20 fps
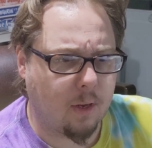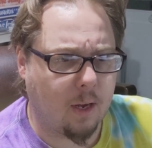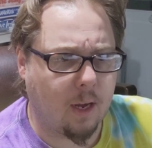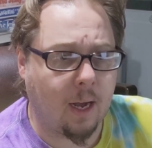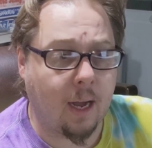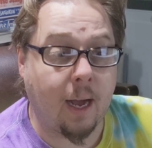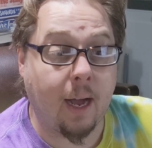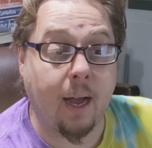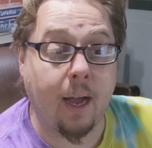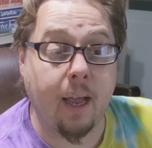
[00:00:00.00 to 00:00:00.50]

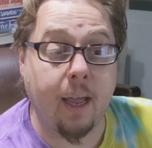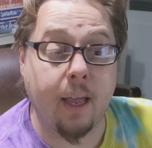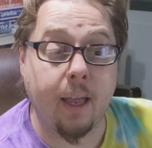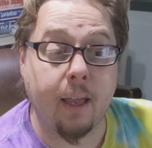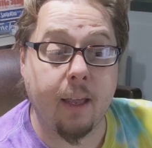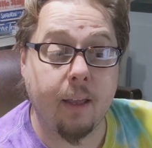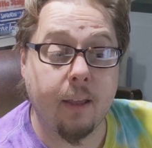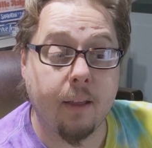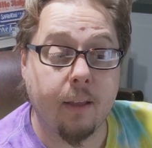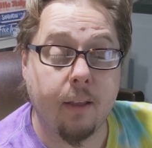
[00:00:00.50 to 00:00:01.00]

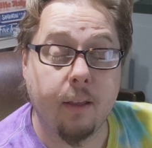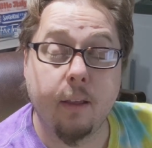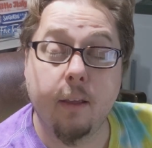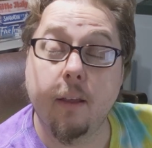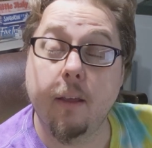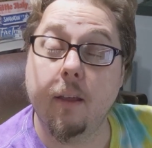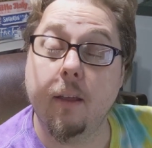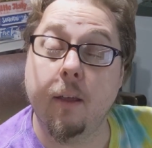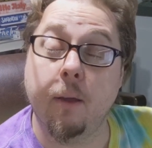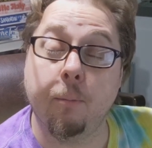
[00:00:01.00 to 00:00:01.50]
I
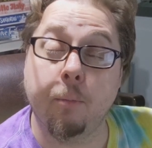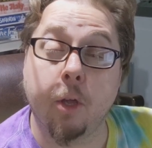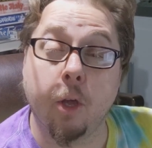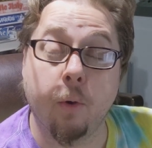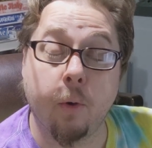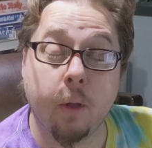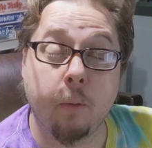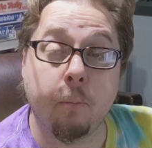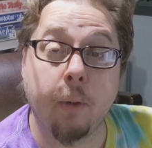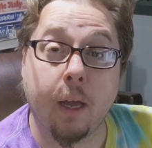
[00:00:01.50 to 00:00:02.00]
am
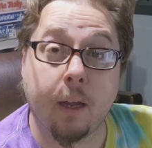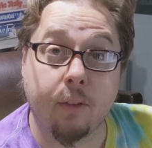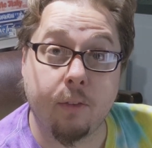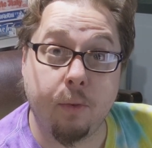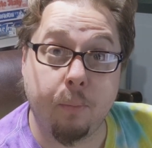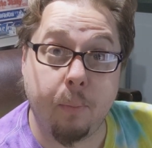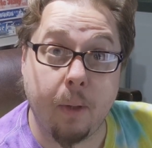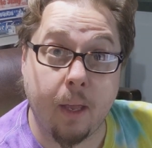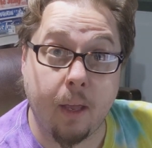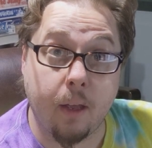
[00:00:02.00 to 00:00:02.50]
going back to
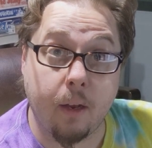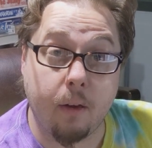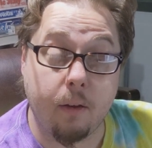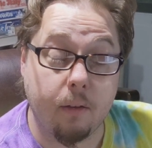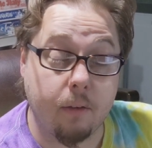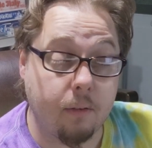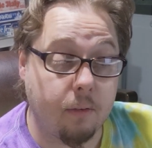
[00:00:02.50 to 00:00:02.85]
bed.